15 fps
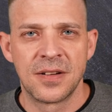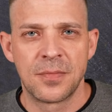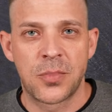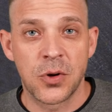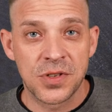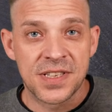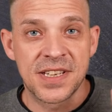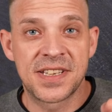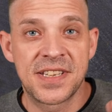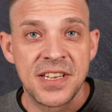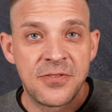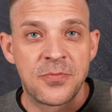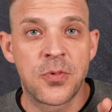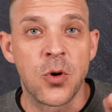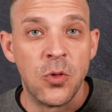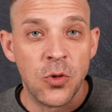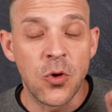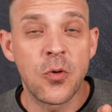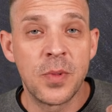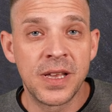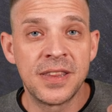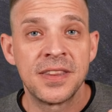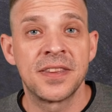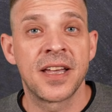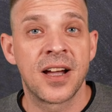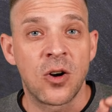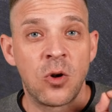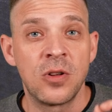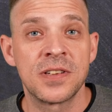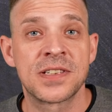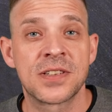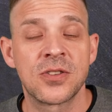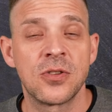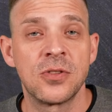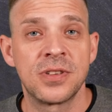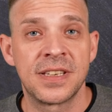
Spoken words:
Possessive pronomen, they also